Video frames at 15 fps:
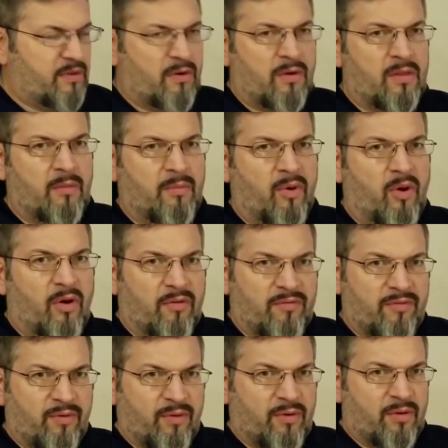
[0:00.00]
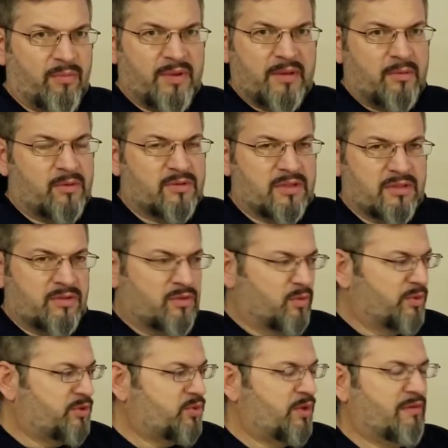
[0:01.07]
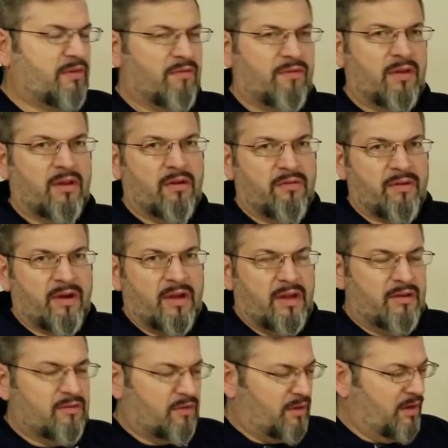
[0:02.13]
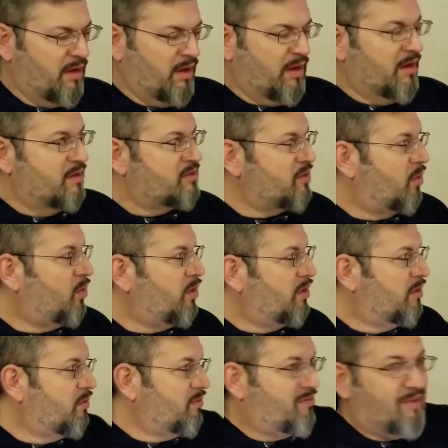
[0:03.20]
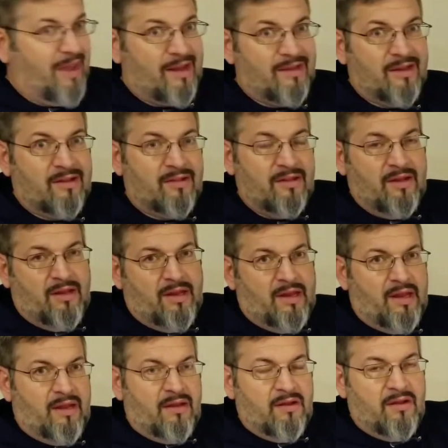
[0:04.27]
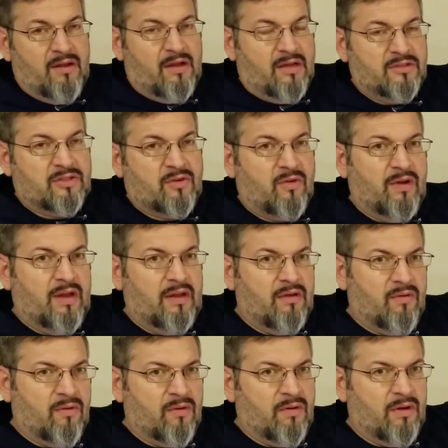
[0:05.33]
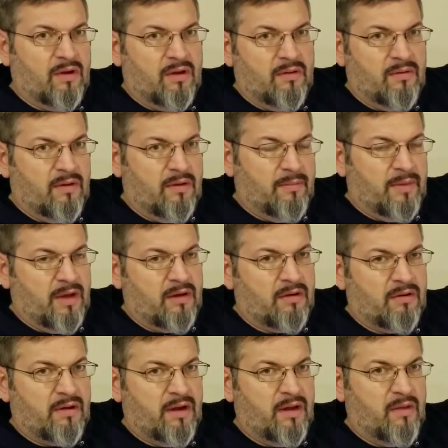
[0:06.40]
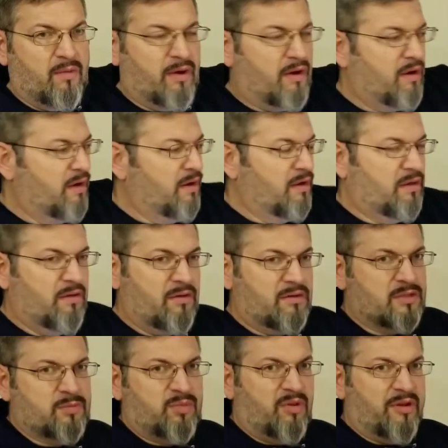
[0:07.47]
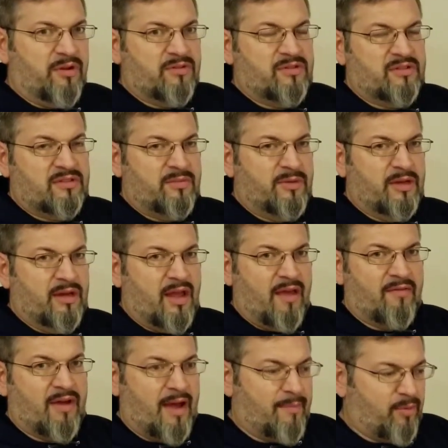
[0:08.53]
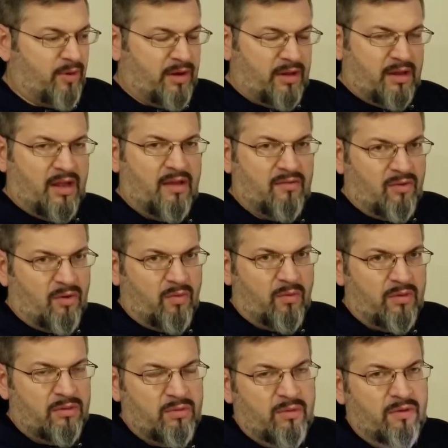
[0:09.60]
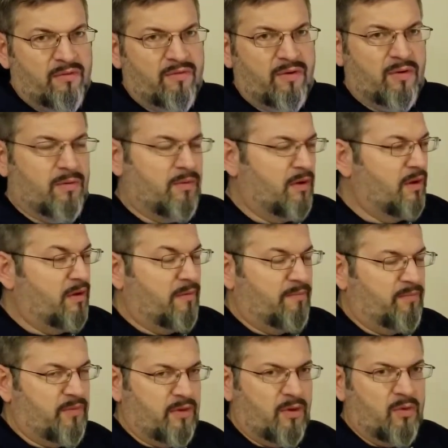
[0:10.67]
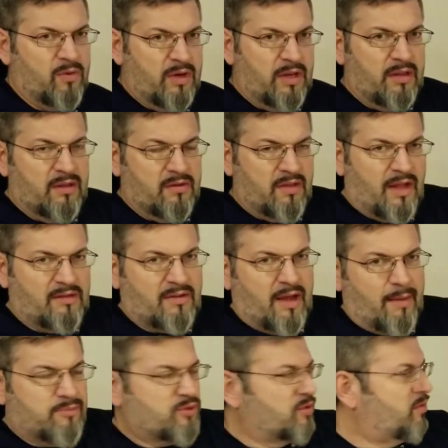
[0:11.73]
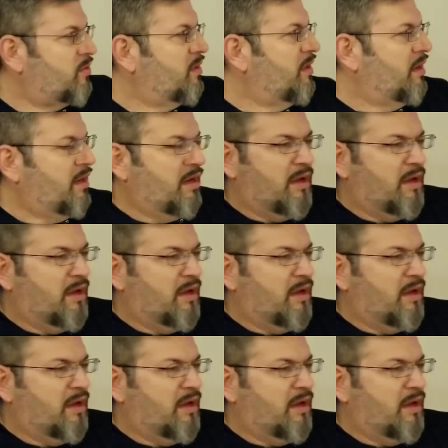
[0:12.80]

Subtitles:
they're on the ball for being able to retrieve the video very easily. So you don't technically need a screen or a monitor anywhere. You can just plug your system in and have it operating, have it all run through your phone. You don't need this, that's optional.